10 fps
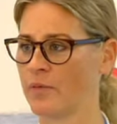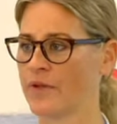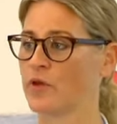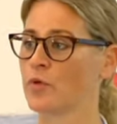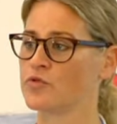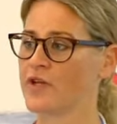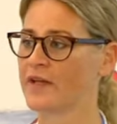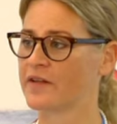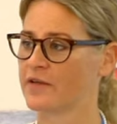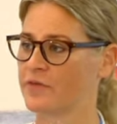where the
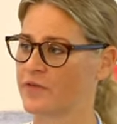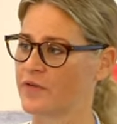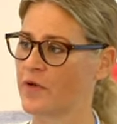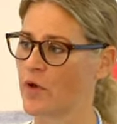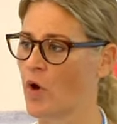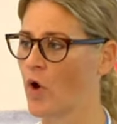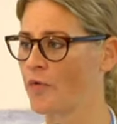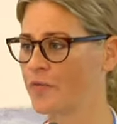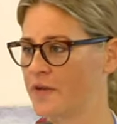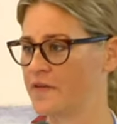objectives
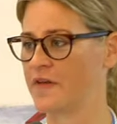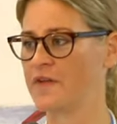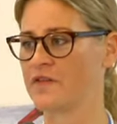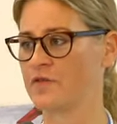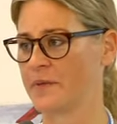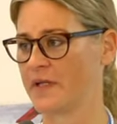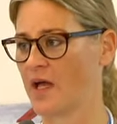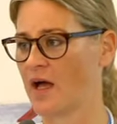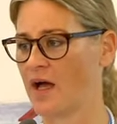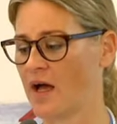of this instrument
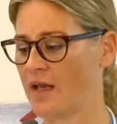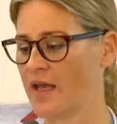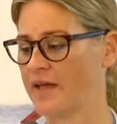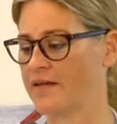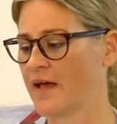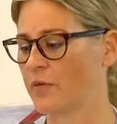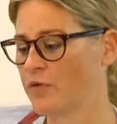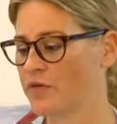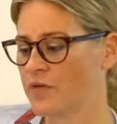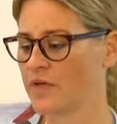are laid
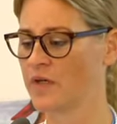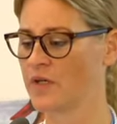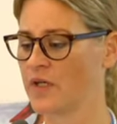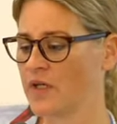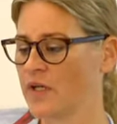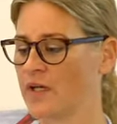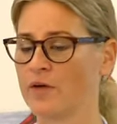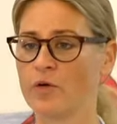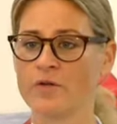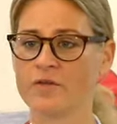out,
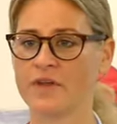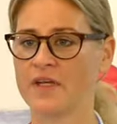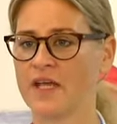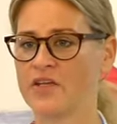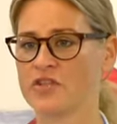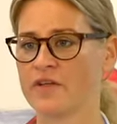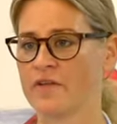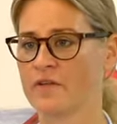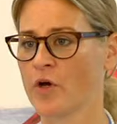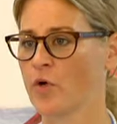and also the nature
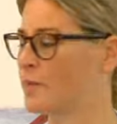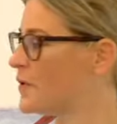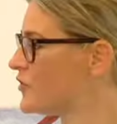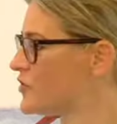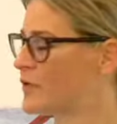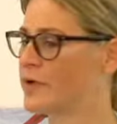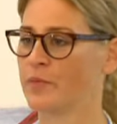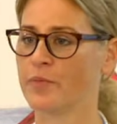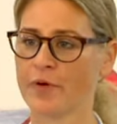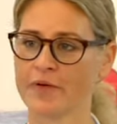and scope.
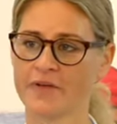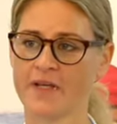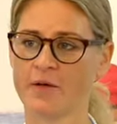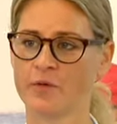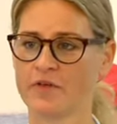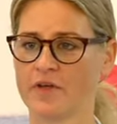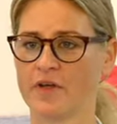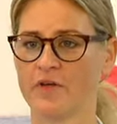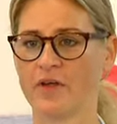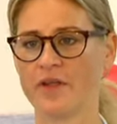Sherry pointed out
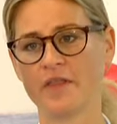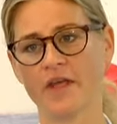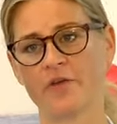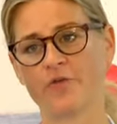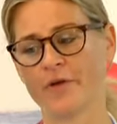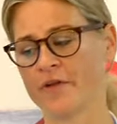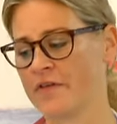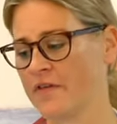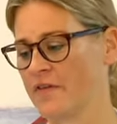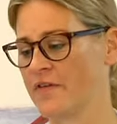that, for
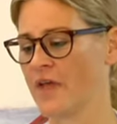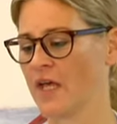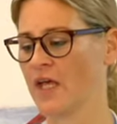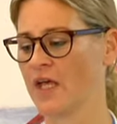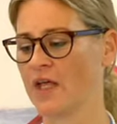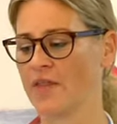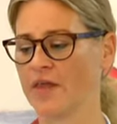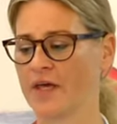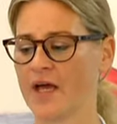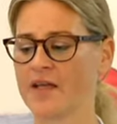instance,
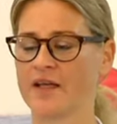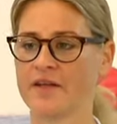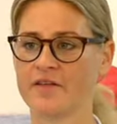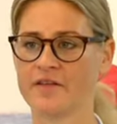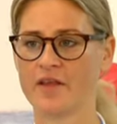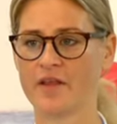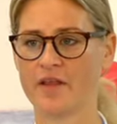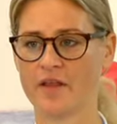the guidelines,